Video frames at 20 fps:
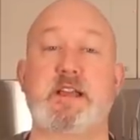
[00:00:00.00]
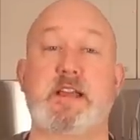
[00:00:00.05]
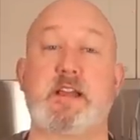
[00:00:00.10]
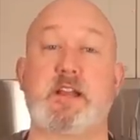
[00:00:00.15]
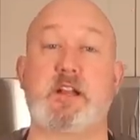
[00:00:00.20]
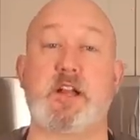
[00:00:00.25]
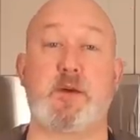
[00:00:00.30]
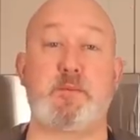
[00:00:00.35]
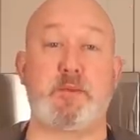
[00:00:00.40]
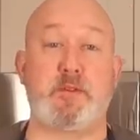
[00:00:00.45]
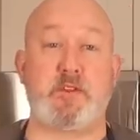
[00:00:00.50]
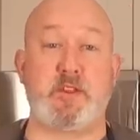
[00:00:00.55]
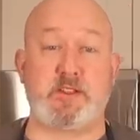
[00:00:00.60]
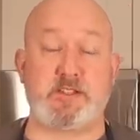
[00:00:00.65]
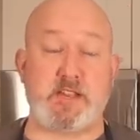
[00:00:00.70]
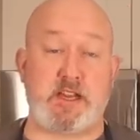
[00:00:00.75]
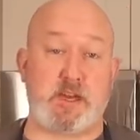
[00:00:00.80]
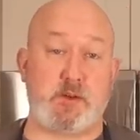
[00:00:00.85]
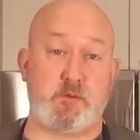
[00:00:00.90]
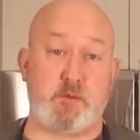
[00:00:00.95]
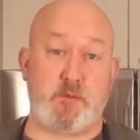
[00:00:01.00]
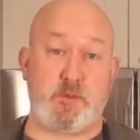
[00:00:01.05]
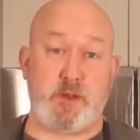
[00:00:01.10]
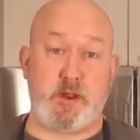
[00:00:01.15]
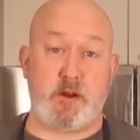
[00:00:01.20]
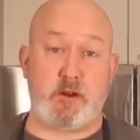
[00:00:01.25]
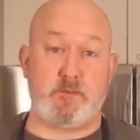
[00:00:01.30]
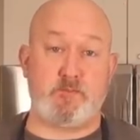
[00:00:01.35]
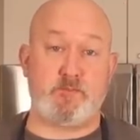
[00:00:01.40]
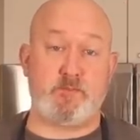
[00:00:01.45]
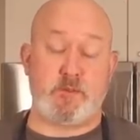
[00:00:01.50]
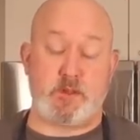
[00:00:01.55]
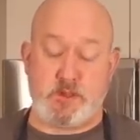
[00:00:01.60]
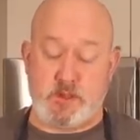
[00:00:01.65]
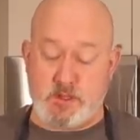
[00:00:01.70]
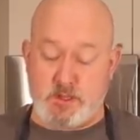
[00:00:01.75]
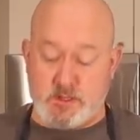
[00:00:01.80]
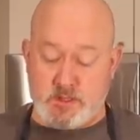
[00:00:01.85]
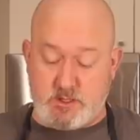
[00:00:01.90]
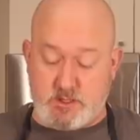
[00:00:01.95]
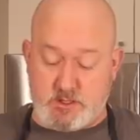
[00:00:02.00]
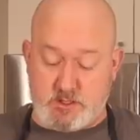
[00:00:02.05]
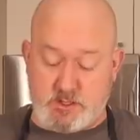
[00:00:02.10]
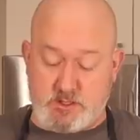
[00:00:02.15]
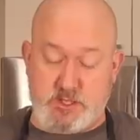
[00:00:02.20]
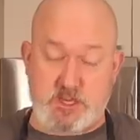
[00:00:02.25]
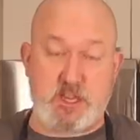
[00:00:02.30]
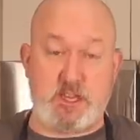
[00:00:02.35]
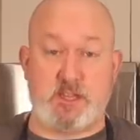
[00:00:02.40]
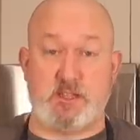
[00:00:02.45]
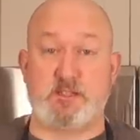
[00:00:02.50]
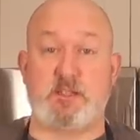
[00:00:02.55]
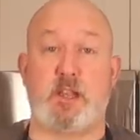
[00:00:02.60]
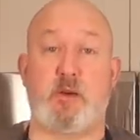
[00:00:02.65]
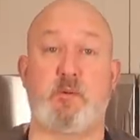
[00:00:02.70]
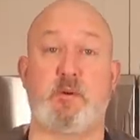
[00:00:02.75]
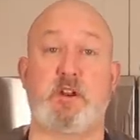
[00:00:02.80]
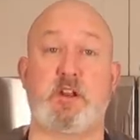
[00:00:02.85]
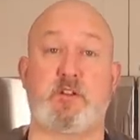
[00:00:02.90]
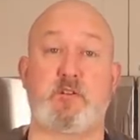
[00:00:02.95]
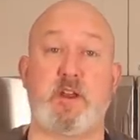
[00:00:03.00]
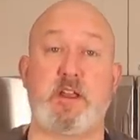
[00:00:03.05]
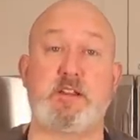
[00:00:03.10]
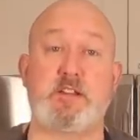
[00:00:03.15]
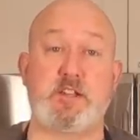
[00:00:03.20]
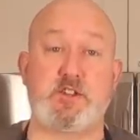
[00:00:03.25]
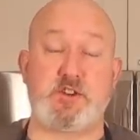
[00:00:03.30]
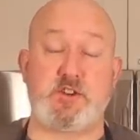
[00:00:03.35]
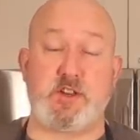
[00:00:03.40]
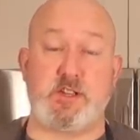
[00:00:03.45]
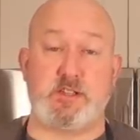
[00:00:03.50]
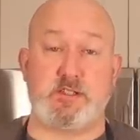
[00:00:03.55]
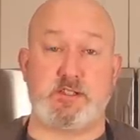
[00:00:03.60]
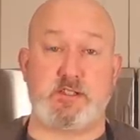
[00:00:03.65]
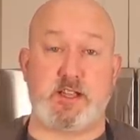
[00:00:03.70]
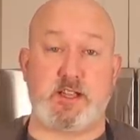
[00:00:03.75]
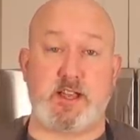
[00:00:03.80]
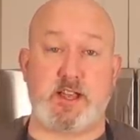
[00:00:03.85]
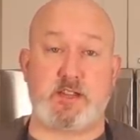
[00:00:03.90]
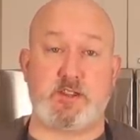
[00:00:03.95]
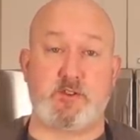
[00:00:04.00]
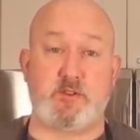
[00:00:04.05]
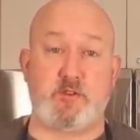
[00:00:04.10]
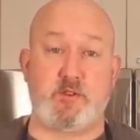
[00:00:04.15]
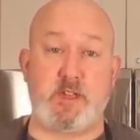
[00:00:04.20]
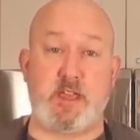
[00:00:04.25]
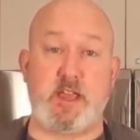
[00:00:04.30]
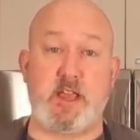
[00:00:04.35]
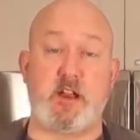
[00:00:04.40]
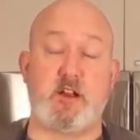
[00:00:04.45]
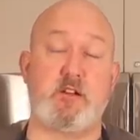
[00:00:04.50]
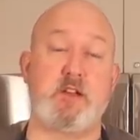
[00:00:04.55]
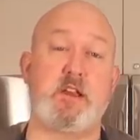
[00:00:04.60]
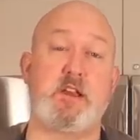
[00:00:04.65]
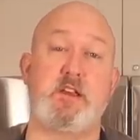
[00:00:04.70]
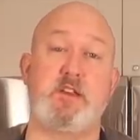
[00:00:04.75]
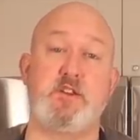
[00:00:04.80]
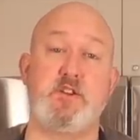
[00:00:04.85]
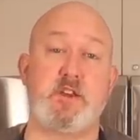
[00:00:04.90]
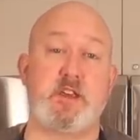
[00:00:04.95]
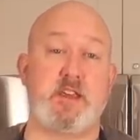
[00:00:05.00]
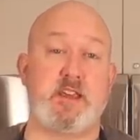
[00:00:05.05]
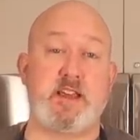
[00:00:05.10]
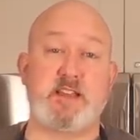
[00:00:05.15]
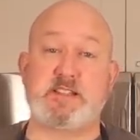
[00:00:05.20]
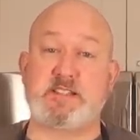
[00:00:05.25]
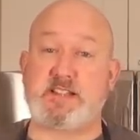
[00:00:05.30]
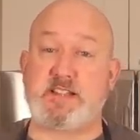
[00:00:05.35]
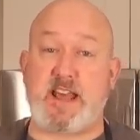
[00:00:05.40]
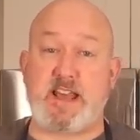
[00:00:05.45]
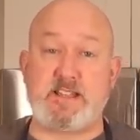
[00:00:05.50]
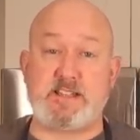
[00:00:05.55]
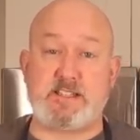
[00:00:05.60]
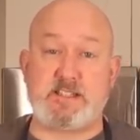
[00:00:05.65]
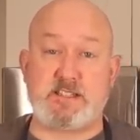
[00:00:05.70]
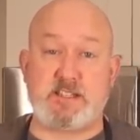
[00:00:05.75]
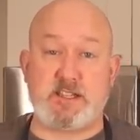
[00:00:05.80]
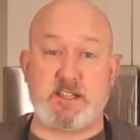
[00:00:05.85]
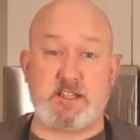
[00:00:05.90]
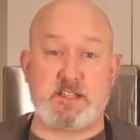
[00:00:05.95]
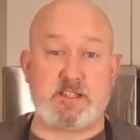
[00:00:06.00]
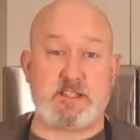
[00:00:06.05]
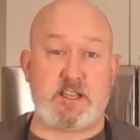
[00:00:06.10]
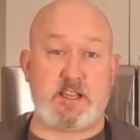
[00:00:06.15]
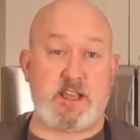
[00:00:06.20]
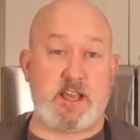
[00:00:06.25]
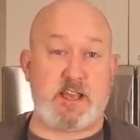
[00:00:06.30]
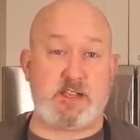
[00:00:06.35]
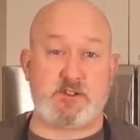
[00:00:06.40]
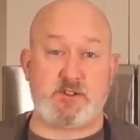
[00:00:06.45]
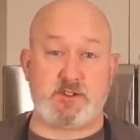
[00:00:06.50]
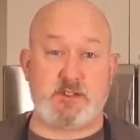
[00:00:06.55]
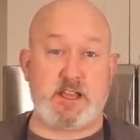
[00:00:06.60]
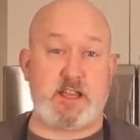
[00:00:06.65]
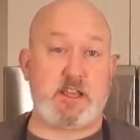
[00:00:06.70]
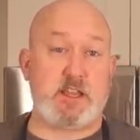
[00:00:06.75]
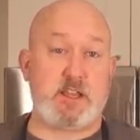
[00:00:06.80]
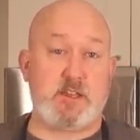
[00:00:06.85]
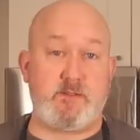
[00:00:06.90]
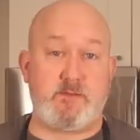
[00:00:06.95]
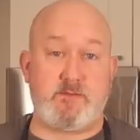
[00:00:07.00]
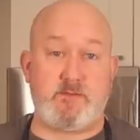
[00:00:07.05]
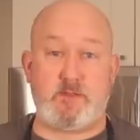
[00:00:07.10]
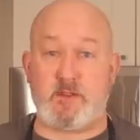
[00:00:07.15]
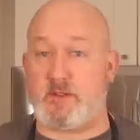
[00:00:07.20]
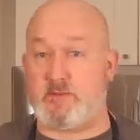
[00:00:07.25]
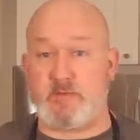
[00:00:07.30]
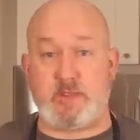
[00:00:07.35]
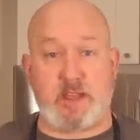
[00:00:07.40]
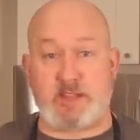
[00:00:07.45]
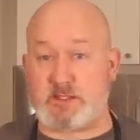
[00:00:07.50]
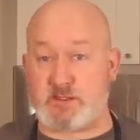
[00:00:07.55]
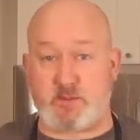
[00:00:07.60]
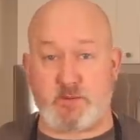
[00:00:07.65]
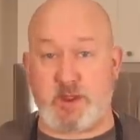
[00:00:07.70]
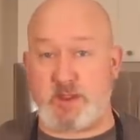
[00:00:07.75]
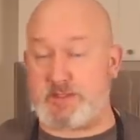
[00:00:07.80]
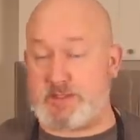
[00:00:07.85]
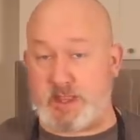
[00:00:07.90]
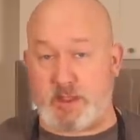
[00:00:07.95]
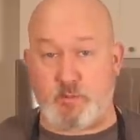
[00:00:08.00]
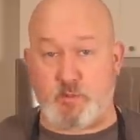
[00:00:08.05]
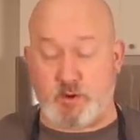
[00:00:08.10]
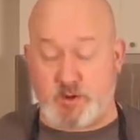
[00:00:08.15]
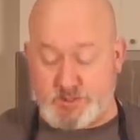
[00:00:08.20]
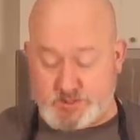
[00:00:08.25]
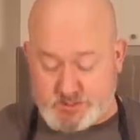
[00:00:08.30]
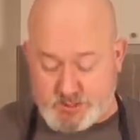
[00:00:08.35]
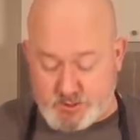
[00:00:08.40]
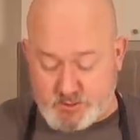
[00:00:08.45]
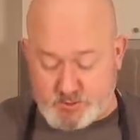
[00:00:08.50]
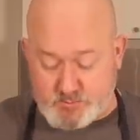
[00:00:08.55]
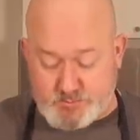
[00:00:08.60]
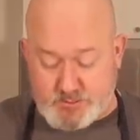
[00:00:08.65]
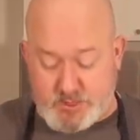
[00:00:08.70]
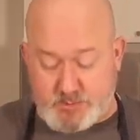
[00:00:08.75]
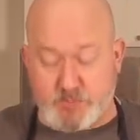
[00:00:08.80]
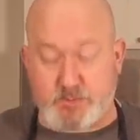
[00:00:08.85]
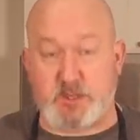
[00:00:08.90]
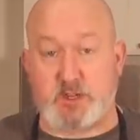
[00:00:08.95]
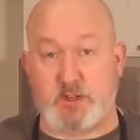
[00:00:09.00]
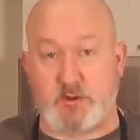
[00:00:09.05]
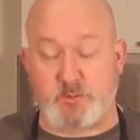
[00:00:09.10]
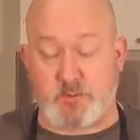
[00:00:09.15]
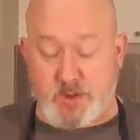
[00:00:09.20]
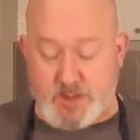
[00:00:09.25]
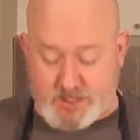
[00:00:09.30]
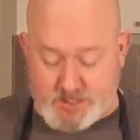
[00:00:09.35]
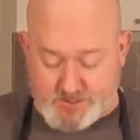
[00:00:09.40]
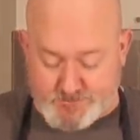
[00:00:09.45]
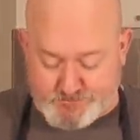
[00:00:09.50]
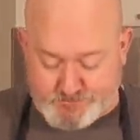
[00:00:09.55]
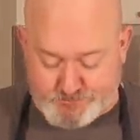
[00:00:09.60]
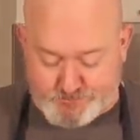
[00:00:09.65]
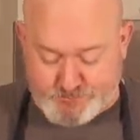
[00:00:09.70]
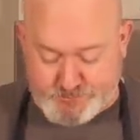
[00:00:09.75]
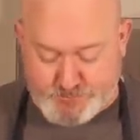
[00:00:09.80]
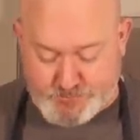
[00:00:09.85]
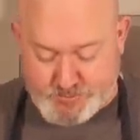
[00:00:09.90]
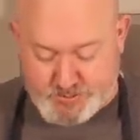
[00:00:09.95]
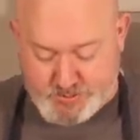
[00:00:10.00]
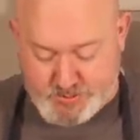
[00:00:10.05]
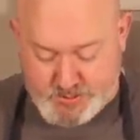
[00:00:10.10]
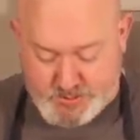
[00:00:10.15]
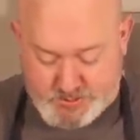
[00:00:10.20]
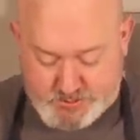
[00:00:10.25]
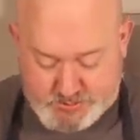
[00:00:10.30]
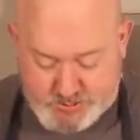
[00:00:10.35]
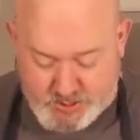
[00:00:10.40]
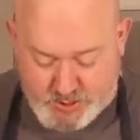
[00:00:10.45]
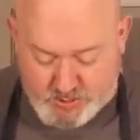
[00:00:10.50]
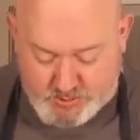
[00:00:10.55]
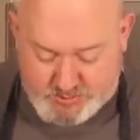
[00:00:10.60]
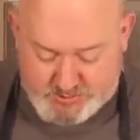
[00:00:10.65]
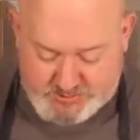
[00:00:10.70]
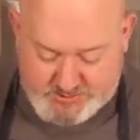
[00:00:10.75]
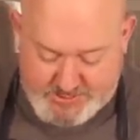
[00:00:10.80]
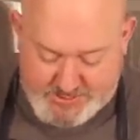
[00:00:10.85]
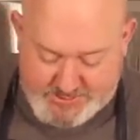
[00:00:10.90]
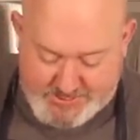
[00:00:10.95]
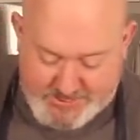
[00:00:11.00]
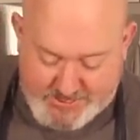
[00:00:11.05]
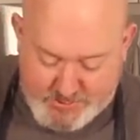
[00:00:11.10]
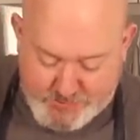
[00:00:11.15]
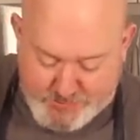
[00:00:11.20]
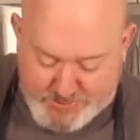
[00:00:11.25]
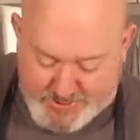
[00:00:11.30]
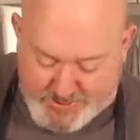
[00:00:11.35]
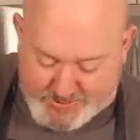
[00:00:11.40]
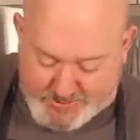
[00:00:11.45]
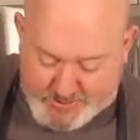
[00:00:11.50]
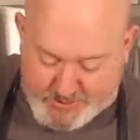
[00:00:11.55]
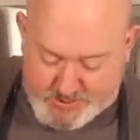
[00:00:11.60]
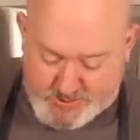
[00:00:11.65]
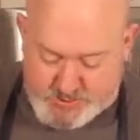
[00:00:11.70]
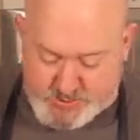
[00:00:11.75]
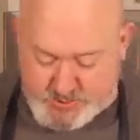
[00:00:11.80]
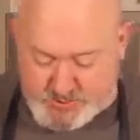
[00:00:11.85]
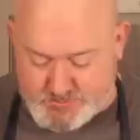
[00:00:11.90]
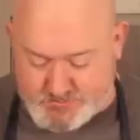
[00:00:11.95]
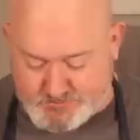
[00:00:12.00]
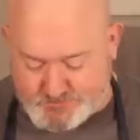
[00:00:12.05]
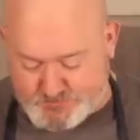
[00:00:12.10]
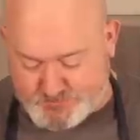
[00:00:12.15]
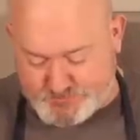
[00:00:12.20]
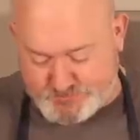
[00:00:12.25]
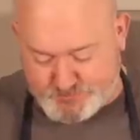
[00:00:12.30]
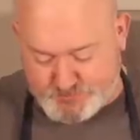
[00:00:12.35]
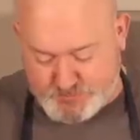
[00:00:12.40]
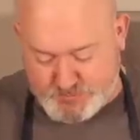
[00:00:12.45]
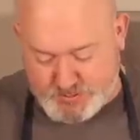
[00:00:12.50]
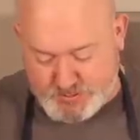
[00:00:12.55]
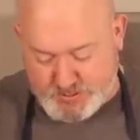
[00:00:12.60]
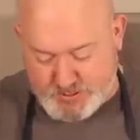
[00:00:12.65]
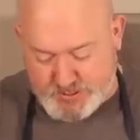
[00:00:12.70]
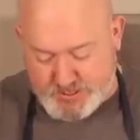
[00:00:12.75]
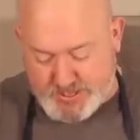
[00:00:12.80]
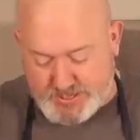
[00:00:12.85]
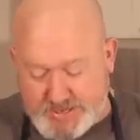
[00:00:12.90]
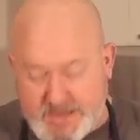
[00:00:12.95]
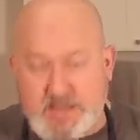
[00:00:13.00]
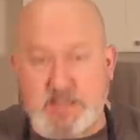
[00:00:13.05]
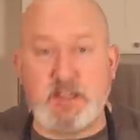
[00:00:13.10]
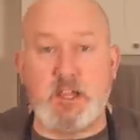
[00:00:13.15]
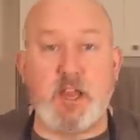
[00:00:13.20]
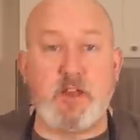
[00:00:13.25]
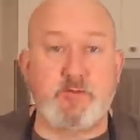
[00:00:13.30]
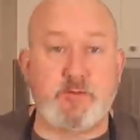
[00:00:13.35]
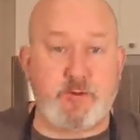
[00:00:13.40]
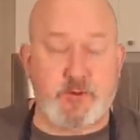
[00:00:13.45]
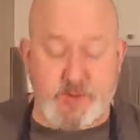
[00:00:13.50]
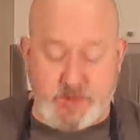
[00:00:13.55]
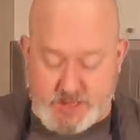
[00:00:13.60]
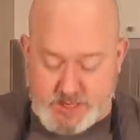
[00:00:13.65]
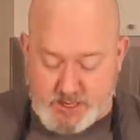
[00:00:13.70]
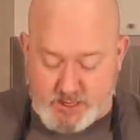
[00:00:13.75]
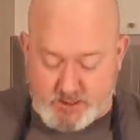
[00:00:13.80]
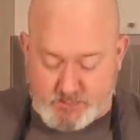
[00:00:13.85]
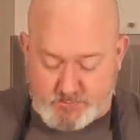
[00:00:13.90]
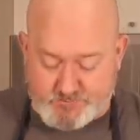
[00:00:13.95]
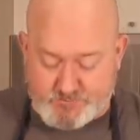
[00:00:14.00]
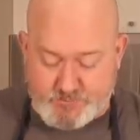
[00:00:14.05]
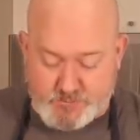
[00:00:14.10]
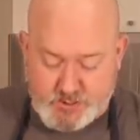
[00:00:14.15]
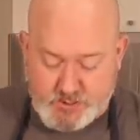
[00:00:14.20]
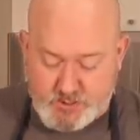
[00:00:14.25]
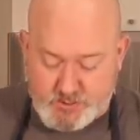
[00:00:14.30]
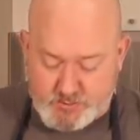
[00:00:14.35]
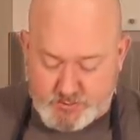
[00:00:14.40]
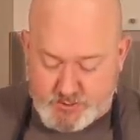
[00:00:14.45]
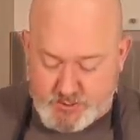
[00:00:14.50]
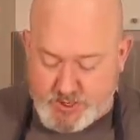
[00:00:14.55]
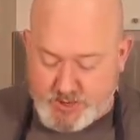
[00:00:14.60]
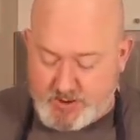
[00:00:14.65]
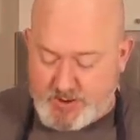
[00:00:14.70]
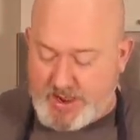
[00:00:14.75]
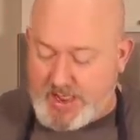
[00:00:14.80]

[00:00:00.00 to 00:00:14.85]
I got a couple things I gotta prepare. Cheese, I wanna grate the cheese. I got the Gruyere. You can get slices of this at your deli if that's great, that works too, but I'm gonna grate it. So just take it out of the package. And I love Gruyere. Gruyere